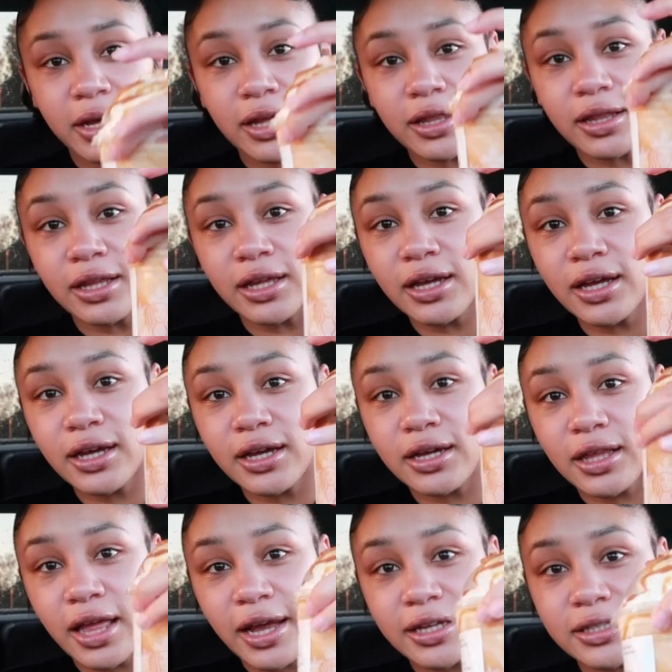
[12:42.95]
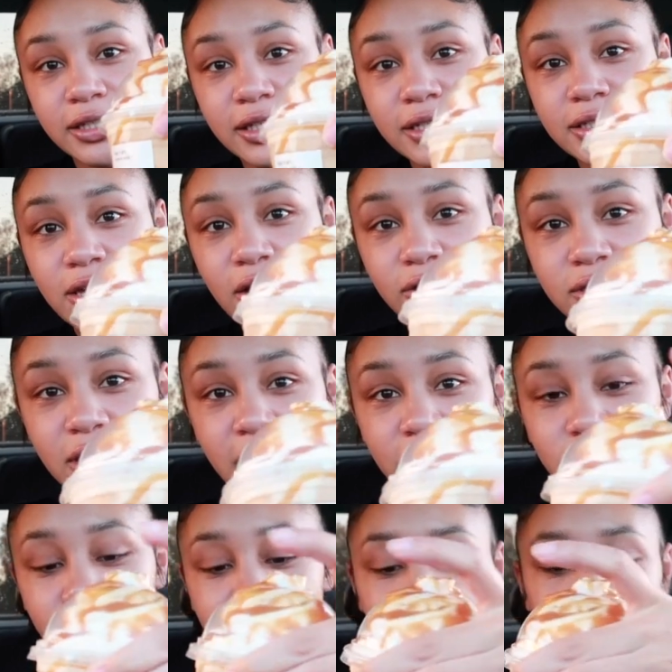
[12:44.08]
and look, like, these hoes
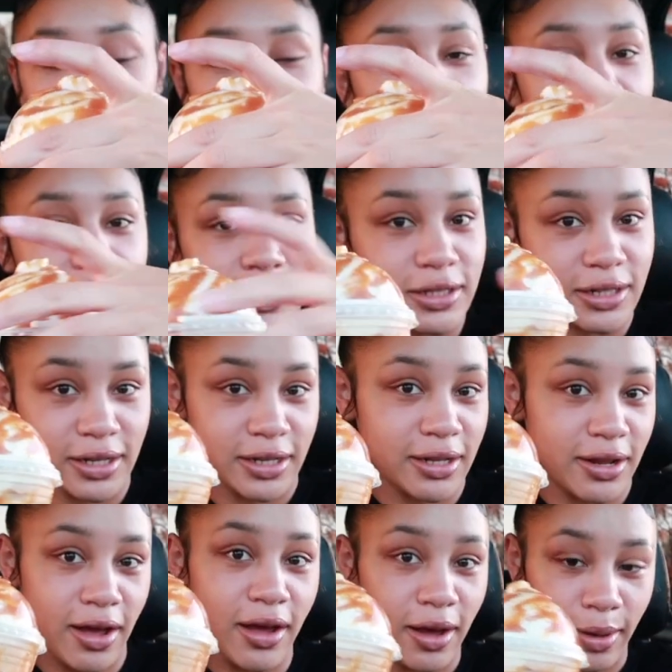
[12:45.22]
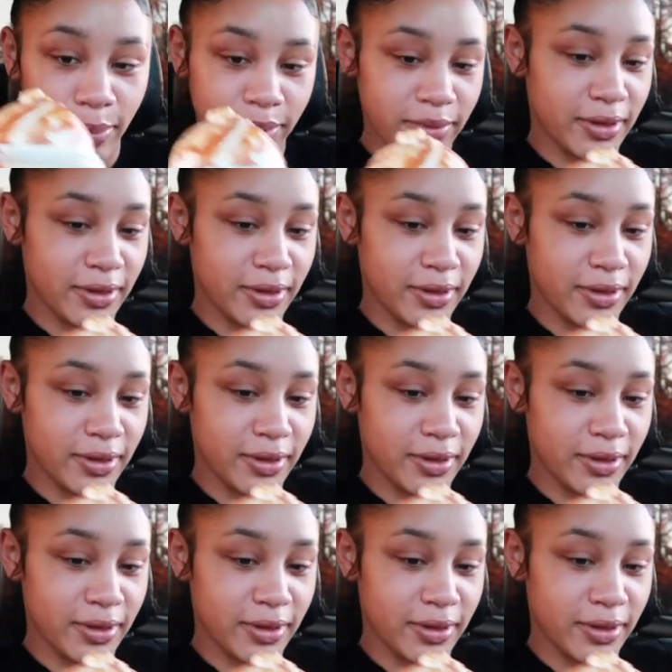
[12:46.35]
extra caramel did it up,